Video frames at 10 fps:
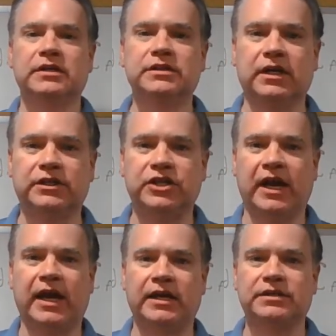such
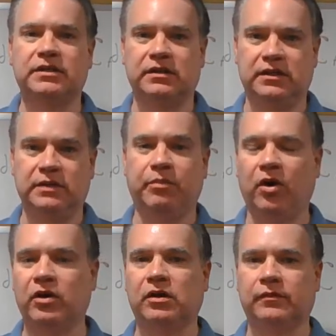as the
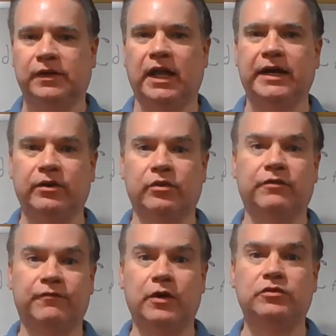particle of light or
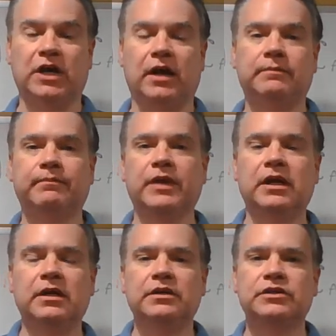the photon.
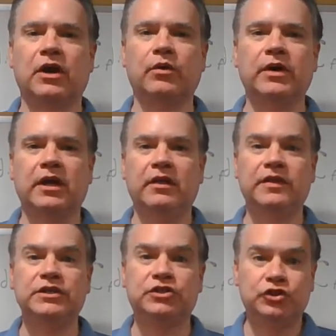So
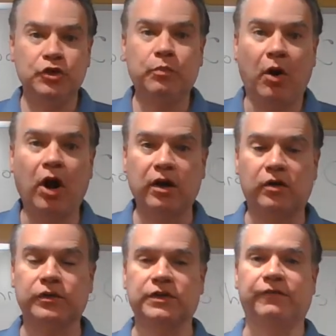these two
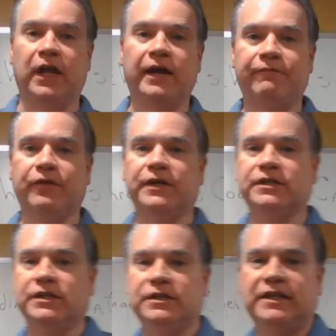particles of light, for
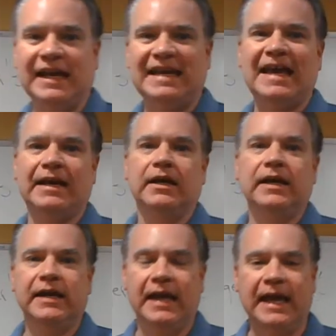instance, they get
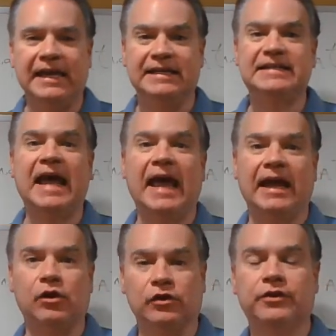
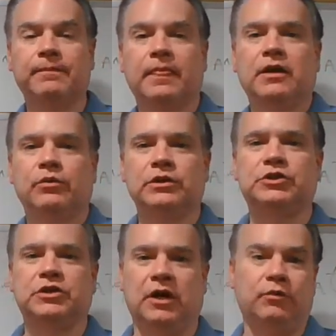entangled,
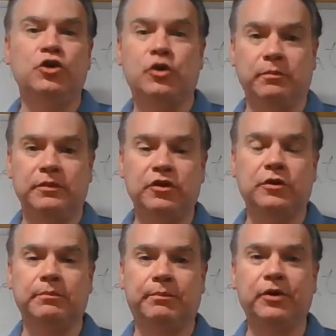which you
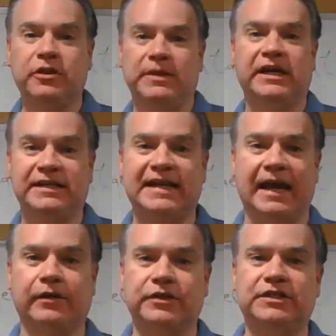can put them in an
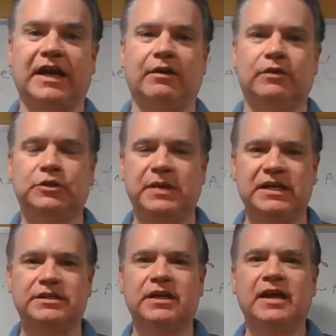entangled state, which
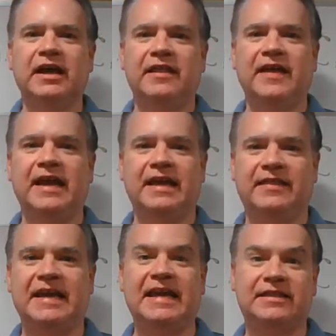means
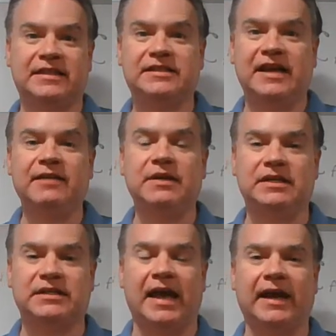they get the same
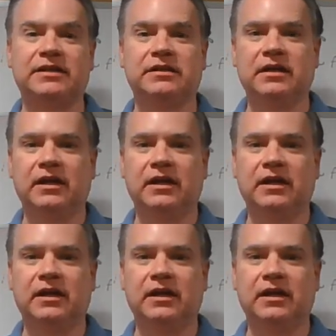exact